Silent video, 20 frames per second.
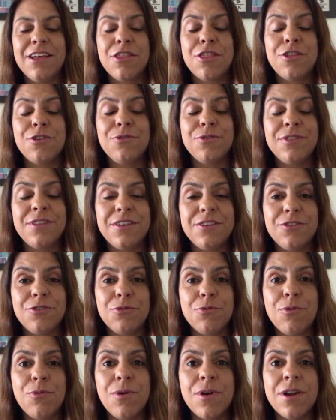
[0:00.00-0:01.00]
through
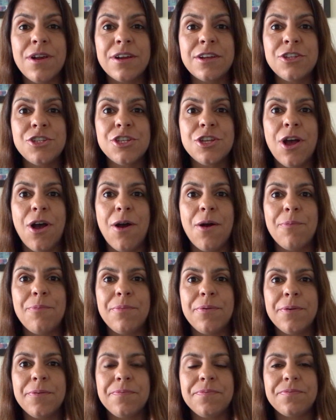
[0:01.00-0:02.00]
this
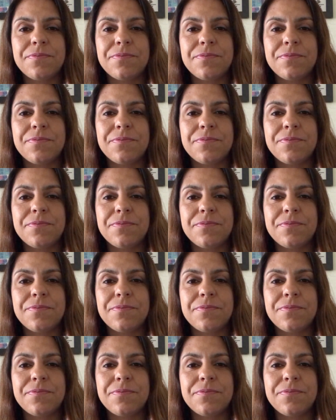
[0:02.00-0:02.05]
workshop